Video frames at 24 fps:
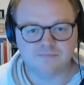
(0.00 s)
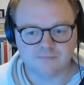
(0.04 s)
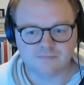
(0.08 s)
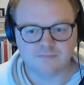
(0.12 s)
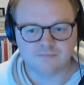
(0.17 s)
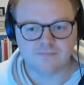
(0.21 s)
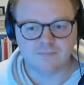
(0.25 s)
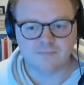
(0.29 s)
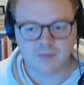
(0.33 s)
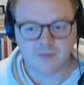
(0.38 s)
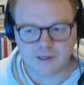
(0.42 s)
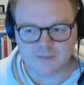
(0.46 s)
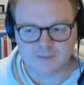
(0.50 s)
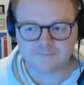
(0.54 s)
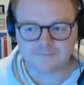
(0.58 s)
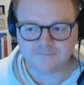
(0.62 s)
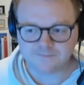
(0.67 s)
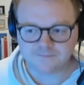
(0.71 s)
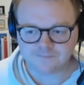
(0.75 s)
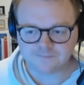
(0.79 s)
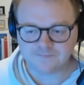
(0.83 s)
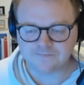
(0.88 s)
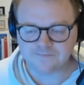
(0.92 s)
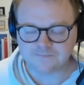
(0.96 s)
Yeah.
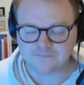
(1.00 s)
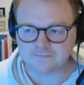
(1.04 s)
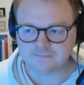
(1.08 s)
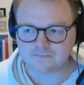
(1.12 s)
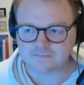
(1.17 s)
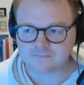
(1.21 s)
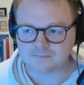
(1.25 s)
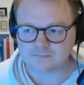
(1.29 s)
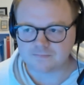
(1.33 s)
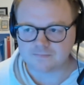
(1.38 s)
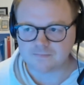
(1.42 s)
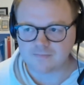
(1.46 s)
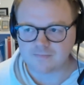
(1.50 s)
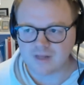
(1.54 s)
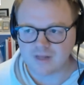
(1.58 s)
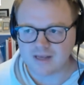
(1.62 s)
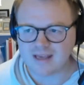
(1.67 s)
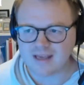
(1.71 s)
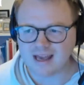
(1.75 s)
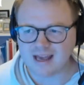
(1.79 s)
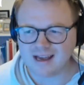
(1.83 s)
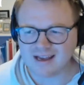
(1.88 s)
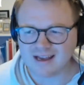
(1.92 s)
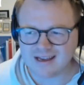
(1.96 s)

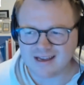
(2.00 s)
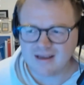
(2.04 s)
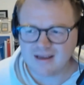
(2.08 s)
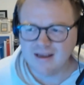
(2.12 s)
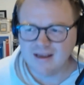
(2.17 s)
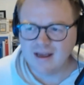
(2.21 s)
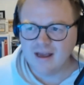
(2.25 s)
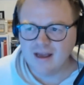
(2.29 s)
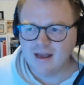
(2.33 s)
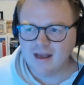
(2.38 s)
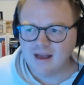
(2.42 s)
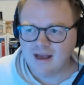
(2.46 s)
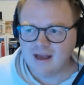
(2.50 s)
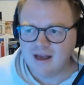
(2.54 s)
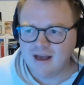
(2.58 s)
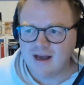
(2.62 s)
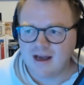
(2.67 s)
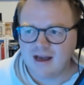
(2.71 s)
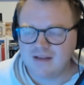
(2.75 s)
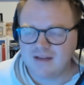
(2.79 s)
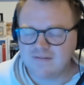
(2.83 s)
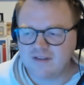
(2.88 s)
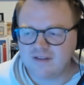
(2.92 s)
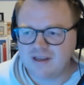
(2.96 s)

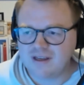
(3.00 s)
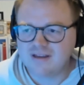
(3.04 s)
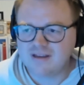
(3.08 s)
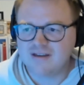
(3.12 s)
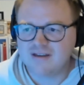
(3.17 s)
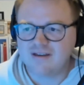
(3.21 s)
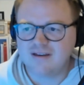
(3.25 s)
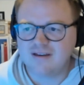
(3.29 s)
I think